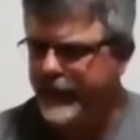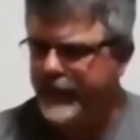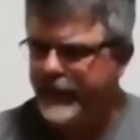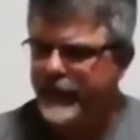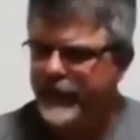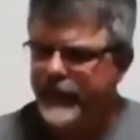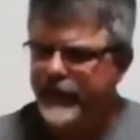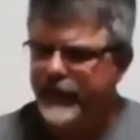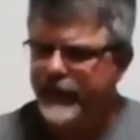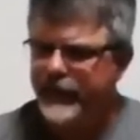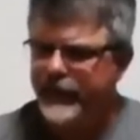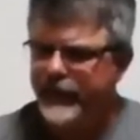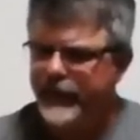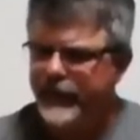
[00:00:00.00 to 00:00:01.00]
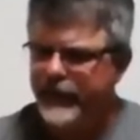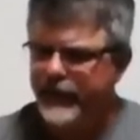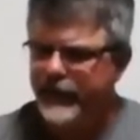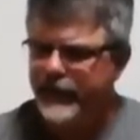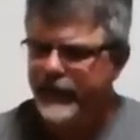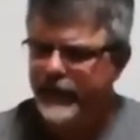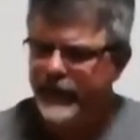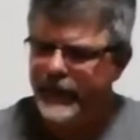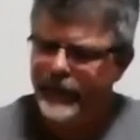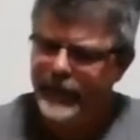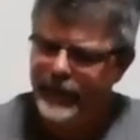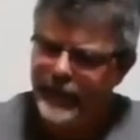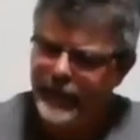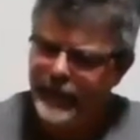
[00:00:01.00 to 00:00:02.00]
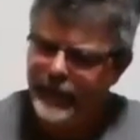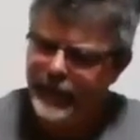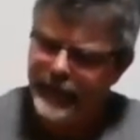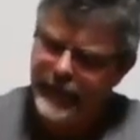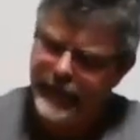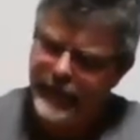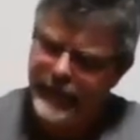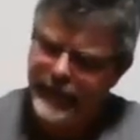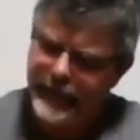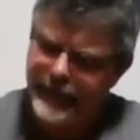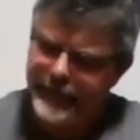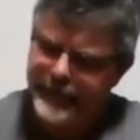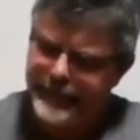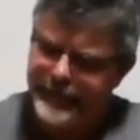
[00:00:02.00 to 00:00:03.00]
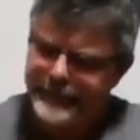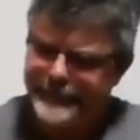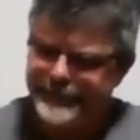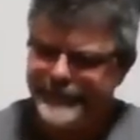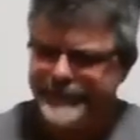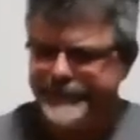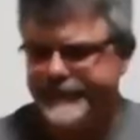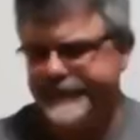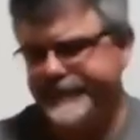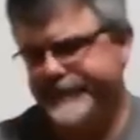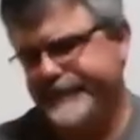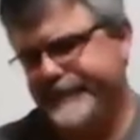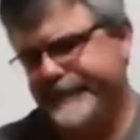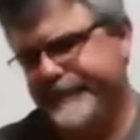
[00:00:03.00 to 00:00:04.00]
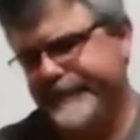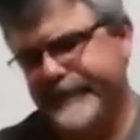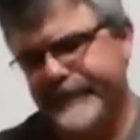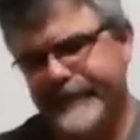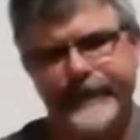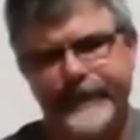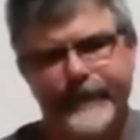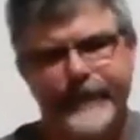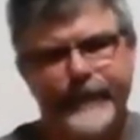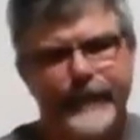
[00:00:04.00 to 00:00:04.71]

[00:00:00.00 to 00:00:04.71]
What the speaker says: Nobody speaks.